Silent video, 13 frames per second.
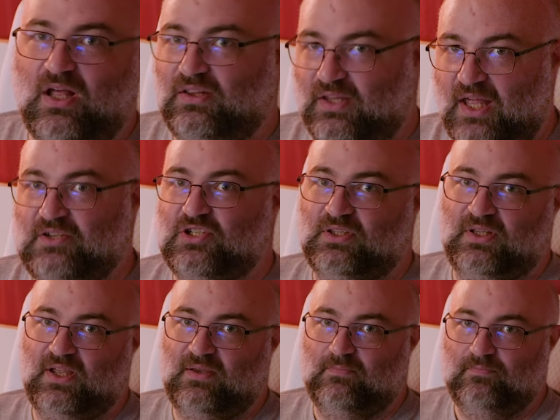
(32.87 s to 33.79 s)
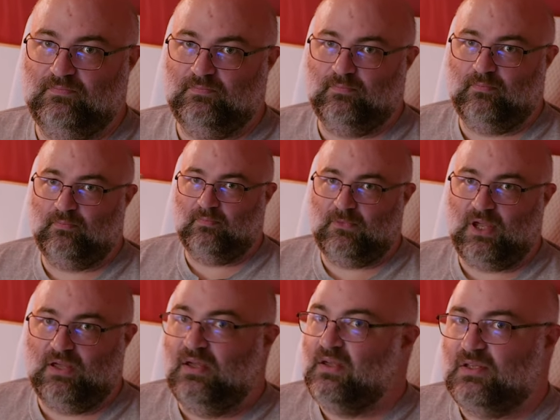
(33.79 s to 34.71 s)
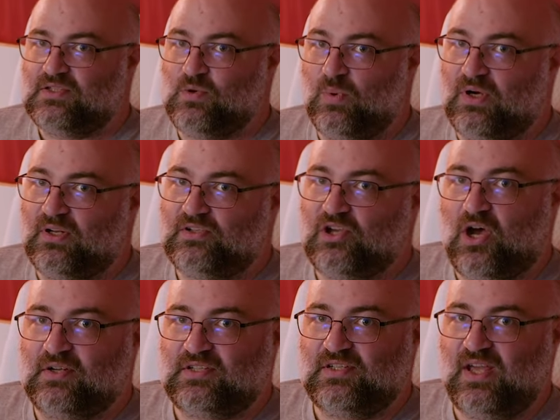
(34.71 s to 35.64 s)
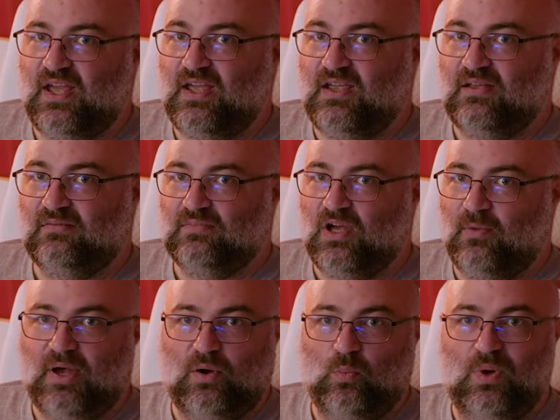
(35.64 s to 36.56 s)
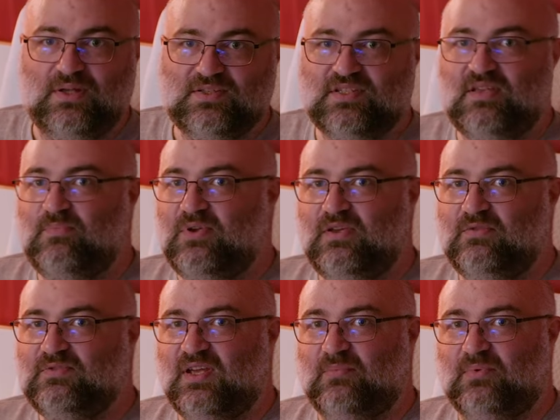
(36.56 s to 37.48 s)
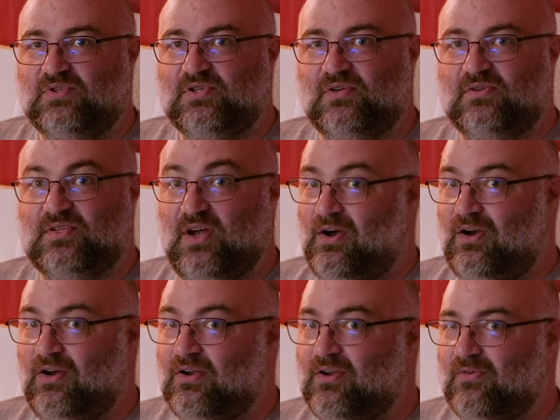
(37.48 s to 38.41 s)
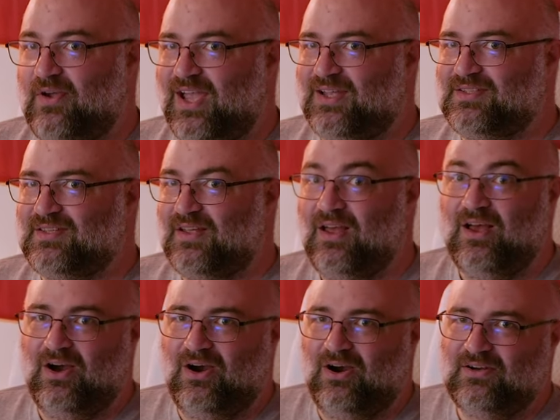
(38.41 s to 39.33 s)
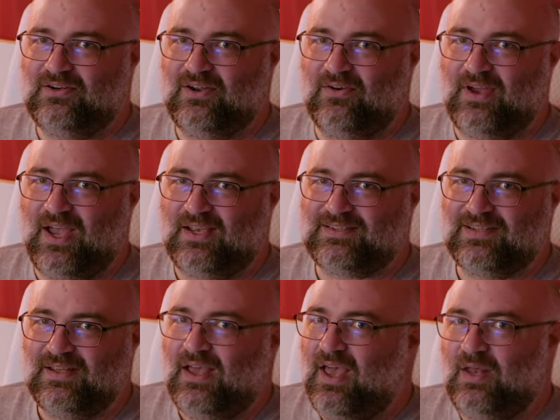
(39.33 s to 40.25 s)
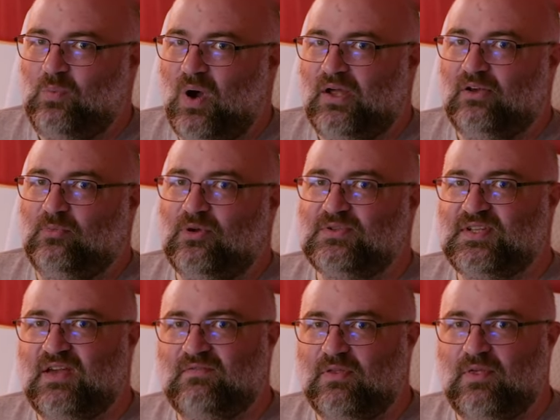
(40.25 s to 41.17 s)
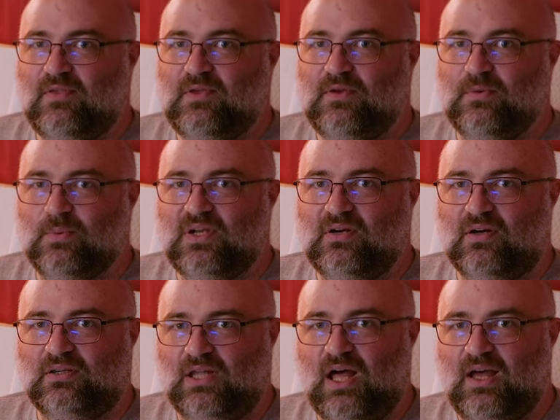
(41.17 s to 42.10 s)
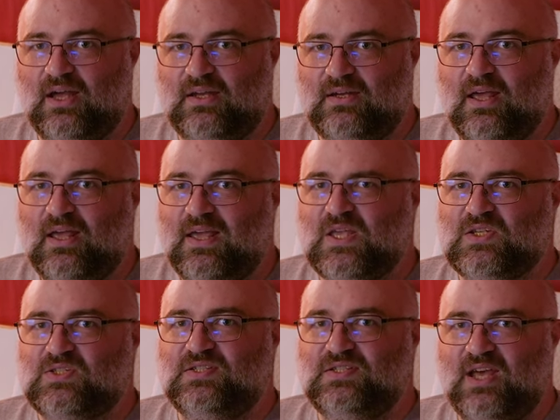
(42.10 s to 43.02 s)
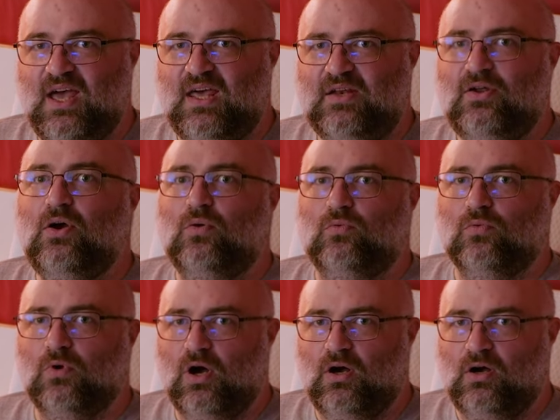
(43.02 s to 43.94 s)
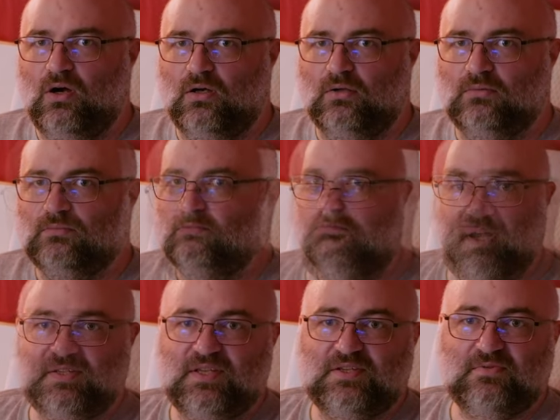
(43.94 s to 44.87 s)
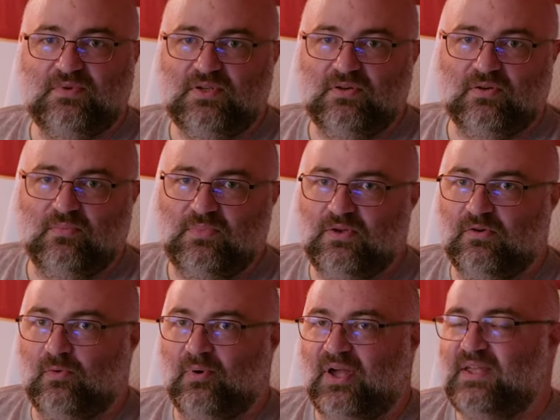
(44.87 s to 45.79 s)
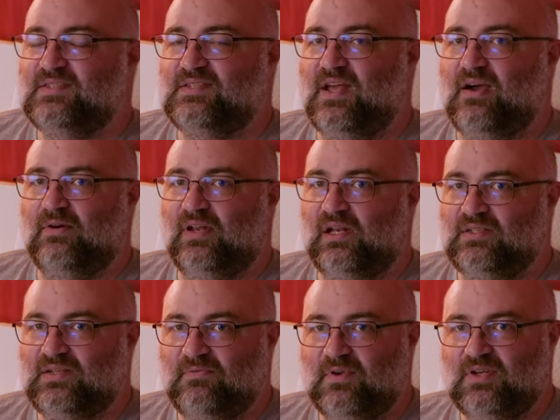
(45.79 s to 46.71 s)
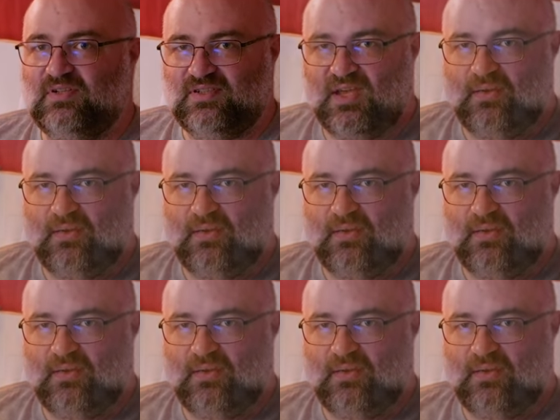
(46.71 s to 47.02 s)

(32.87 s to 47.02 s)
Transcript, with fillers: allegedly. So we're going to talk today about what CPU temperatures are correct, aren't correct, and why almost everything that you read online is dead wrong. The processor in your computer breaks down at a different